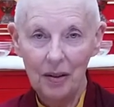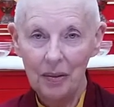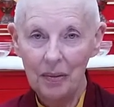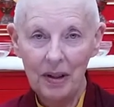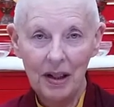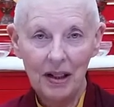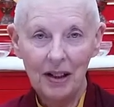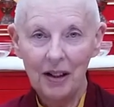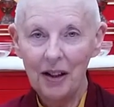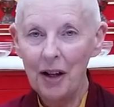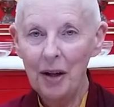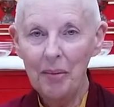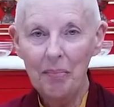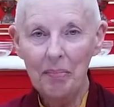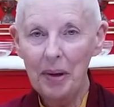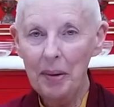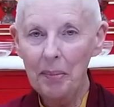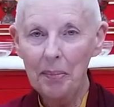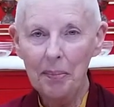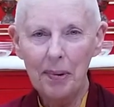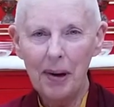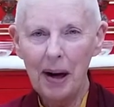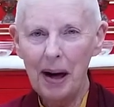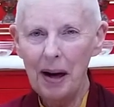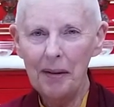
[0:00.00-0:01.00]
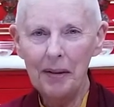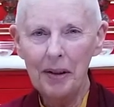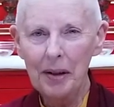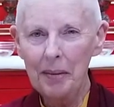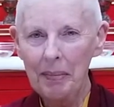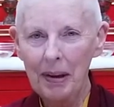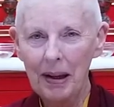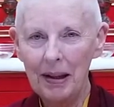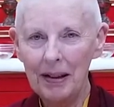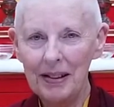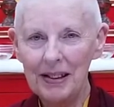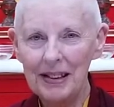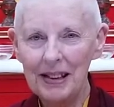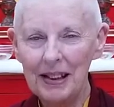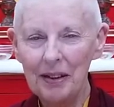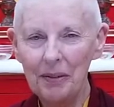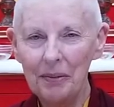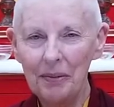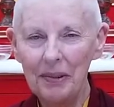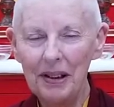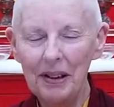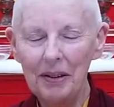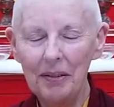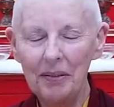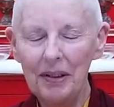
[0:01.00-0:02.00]
we can't be proud about it.
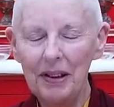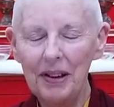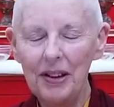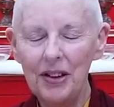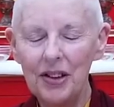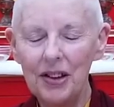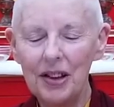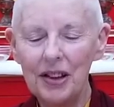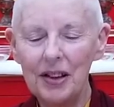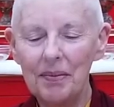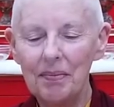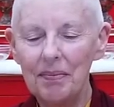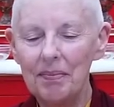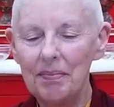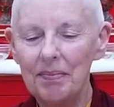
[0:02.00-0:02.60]
We just